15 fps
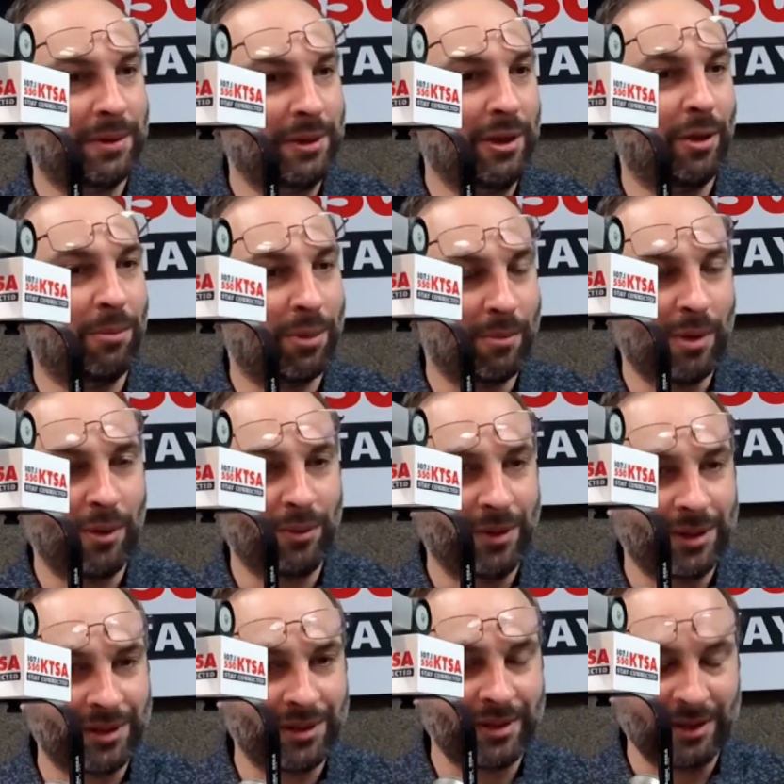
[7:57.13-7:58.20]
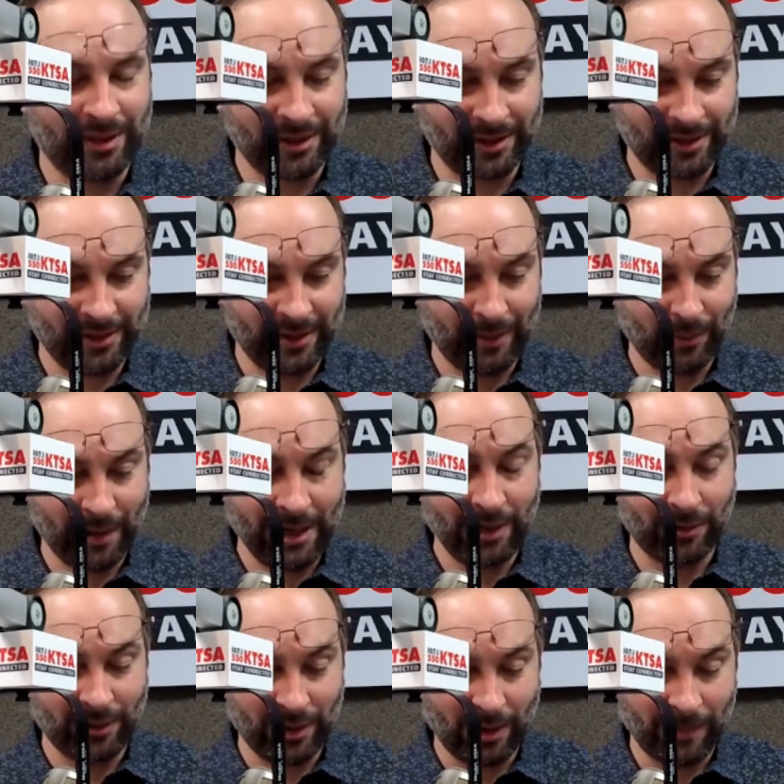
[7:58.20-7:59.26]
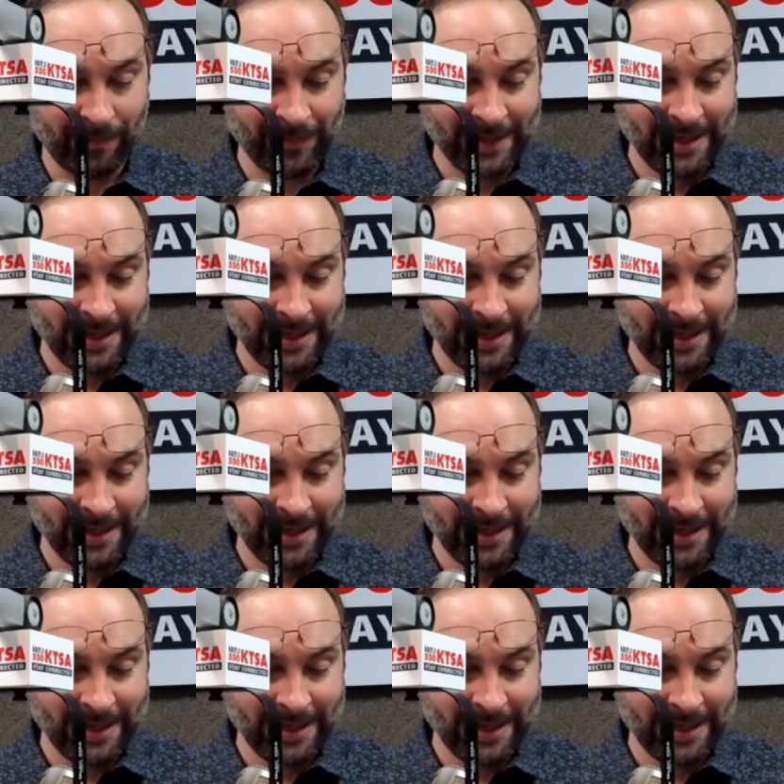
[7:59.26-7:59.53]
you know, promote this radio show.